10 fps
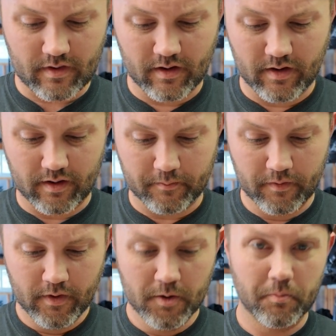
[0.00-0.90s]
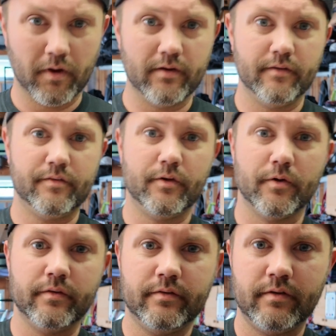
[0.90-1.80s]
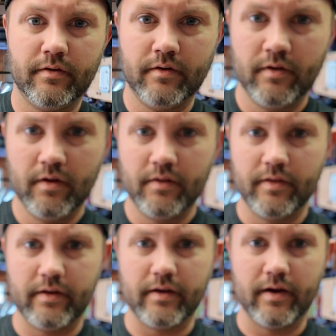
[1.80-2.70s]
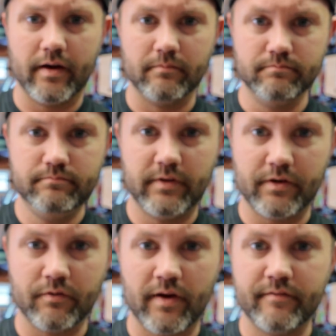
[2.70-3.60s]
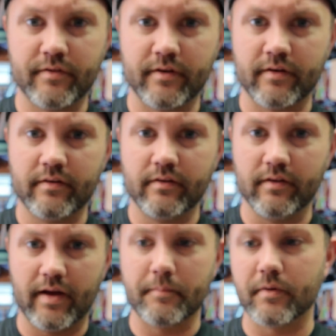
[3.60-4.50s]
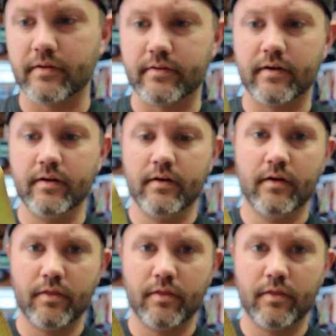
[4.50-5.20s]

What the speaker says: but if you notice, they engraved their little M right there.